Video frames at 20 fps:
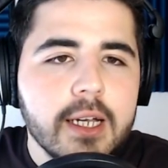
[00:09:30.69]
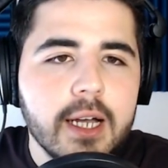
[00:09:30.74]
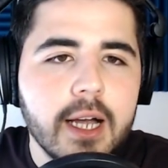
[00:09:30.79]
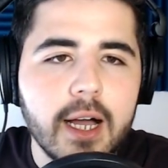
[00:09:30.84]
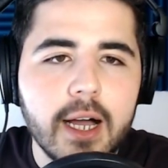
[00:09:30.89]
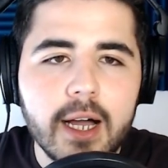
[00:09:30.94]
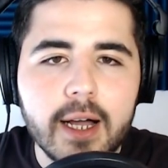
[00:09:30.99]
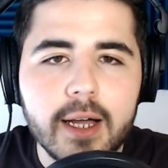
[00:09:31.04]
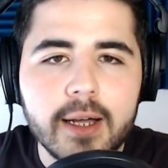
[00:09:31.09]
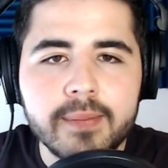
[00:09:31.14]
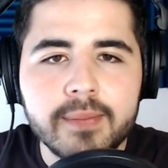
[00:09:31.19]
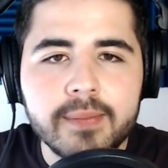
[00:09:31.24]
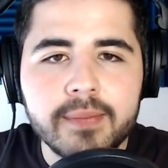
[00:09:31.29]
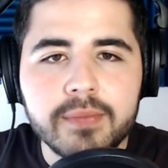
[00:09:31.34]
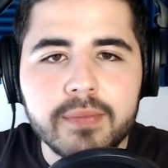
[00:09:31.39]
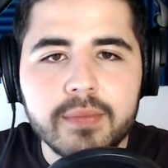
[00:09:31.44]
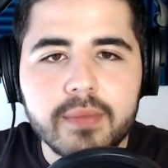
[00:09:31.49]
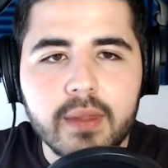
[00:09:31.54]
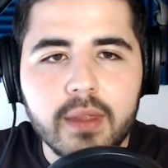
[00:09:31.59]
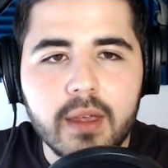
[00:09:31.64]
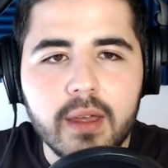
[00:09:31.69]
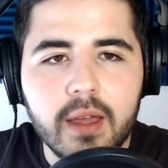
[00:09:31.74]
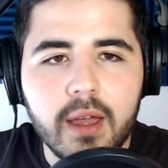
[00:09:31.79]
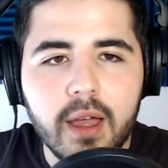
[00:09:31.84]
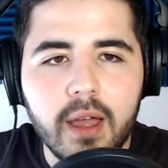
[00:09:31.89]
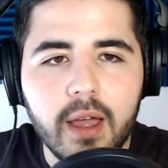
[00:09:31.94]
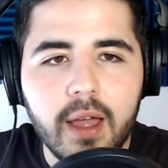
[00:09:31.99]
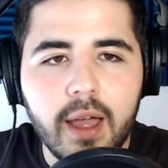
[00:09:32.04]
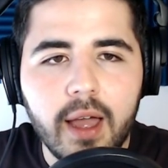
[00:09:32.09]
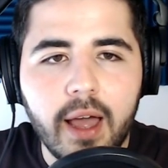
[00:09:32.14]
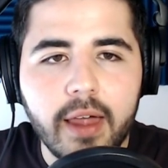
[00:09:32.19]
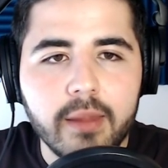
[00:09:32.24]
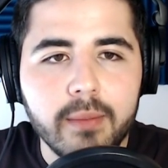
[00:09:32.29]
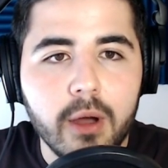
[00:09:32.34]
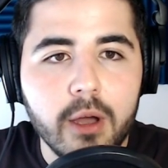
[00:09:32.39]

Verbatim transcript: um, uh, at the